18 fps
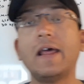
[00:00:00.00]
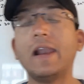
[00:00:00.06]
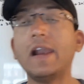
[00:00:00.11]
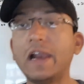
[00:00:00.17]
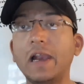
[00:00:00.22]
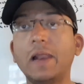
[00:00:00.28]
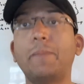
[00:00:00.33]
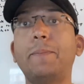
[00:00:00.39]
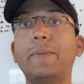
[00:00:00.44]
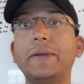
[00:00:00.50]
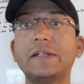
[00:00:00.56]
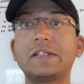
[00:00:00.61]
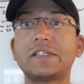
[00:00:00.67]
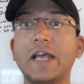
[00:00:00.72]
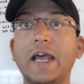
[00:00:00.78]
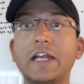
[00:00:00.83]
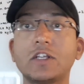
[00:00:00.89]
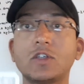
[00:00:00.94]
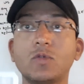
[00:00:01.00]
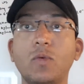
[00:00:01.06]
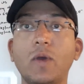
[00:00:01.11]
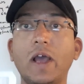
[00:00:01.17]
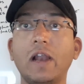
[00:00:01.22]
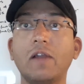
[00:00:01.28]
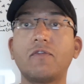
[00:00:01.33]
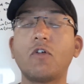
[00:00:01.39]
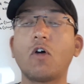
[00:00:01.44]
lipids as
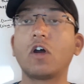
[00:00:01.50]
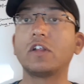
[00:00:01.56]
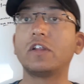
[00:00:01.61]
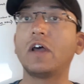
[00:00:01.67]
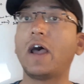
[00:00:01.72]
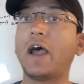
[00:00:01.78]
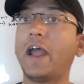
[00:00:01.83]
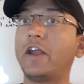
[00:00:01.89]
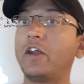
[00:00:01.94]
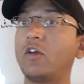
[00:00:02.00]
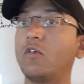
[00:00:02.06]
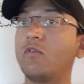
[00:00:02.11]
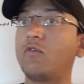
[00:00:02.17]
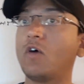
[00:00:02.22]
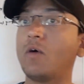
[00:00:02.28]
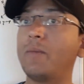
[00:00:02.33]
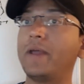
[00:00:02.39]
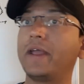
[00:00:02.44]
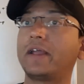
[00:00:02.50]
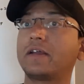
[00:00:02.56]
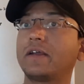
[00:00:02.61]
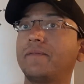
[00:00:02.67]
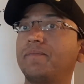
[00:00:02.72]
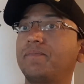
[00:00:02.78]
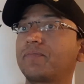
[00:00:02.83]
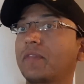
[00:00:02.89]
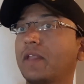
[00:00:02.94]
well, for the hydrophobic
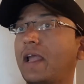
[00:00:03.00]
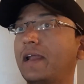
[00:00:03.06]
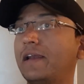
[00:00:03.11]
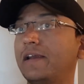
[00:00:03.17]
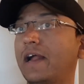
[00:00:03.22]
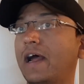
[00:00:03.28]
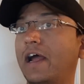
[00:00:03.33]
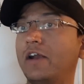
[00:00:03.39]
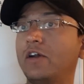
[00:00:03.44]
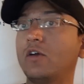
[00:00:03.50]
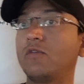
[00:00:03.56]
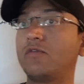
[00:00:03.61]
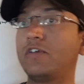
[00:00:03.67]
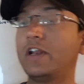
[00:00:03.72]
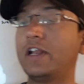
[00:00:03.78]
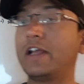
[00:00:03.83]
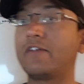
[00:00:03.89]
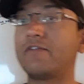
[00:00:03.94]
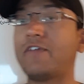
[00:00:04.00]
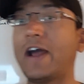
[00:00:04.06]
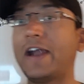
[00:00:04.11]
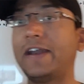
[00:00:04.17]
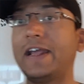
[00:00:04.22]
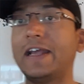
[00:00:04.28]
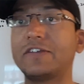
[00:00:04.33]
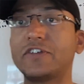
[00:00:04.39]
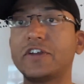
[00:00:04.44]
and the hydrophilic
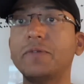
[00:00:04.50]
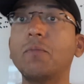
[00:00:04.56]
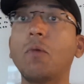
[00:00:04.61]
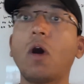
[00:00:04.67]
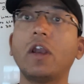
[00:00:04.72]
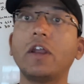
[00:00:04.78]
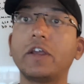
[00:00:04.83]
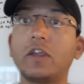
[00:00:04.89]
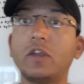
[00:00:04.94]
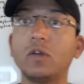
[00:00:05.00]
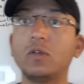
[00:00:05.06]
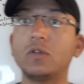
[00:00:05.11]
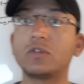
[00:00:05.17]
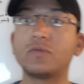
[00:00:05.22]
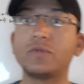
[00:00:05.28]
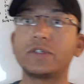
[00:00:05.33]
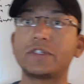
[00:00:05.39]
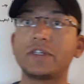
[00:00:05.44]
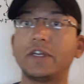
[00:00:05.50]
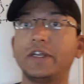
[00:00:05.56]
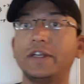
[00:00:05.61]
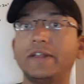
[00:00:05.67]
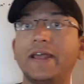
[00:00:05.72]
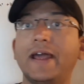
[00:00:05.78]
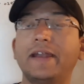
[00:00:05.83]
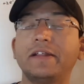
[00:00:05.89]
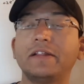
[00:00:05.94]
fatty acid molecules. We
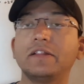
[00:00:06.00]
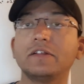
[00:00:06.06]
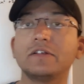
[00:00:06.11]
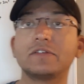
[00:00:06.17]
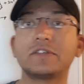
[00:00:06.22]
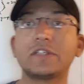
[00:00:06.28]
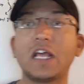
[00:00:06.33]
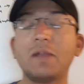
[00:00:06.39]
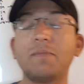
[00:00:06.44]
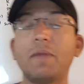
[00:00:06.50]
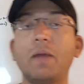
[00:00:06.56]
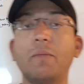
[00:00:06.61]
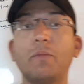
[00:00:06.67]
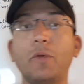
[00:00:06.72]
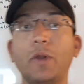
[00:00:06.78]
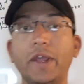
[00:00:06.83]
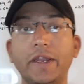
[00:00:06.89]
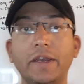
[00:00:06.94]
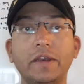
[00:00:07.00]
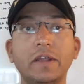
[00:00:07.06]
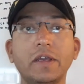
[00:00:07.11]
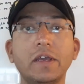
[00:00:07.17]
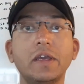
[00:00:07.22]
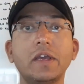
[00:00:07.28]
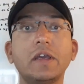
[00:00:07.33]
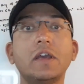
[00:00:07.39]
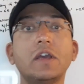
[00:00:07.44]
studied that in the cell membrane.
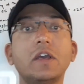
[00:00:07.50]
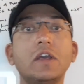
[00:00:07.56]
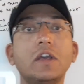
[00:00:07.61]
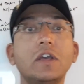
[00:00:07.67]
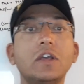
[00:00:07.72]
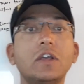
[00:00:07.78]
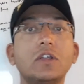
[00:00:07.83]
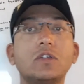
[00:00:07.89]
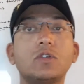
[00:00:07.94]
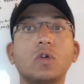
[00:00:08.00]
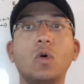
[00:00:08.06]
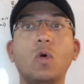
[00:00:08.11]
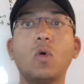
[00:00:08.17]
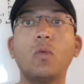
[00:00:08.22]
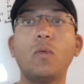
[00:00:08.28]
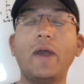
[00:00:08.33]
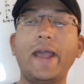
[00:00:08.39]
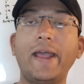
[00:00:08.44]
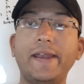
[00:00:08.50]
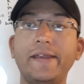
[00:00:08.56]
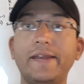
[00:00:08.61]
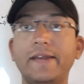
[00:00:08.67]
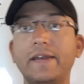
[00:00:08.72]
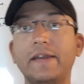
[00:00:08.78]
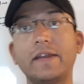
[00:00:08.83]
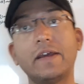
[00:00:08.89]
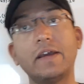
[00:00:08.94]
So
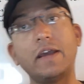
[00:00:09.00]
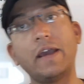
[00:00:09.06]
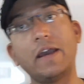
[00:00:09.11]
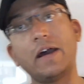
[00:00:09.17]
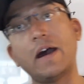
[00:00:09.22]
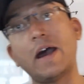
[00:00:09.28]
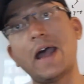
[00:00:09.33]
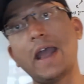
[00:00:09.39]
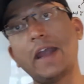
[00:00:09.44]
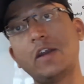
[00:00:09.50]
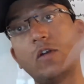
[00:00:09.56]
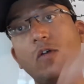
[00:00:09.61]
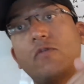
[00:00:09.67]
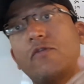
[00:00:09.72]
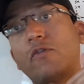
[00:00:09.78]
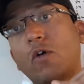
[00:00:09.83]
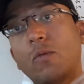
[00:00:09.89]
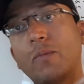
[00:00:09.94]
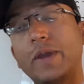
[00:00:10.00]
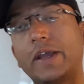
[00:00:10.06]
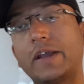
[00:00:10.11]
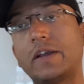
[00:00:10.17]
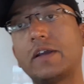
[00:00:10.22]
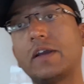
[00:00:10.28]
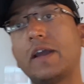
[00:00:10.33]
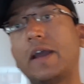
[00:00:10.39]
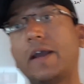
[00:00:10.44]
when
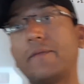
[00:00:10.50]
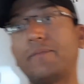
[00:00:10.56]
hydrophobic